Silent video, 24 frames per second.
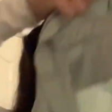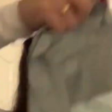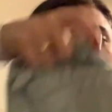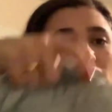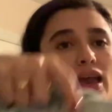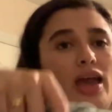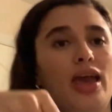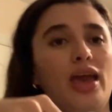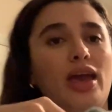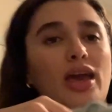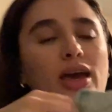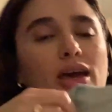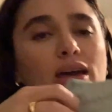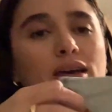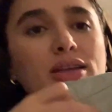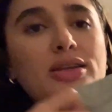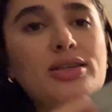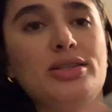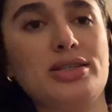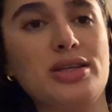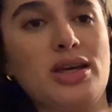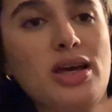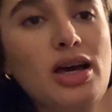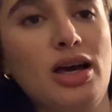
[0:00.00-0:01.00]

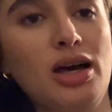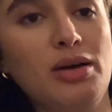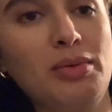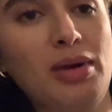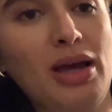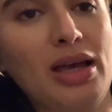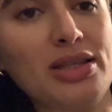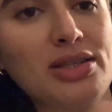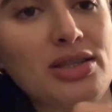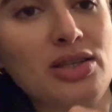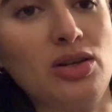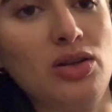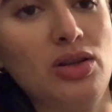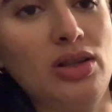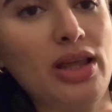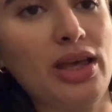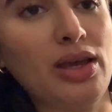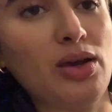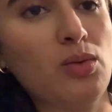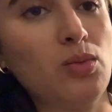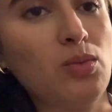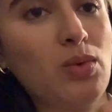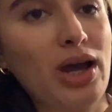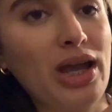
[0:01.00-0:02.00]
and um, has little like
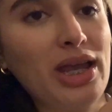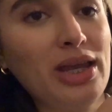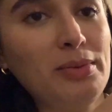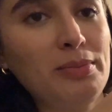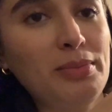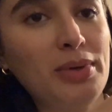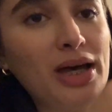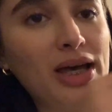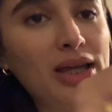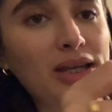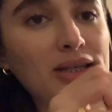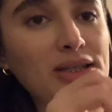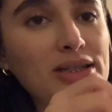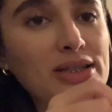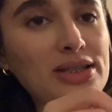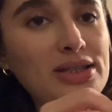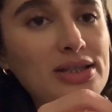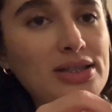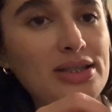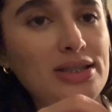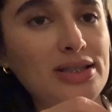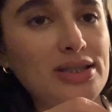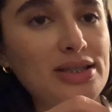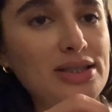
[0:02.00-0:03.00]
white
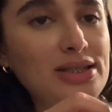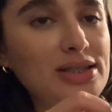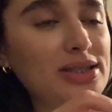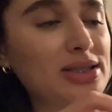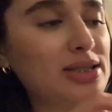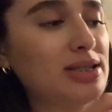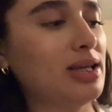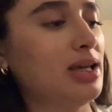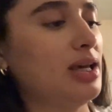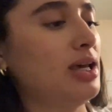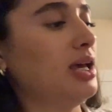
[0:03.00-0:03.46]
buttons,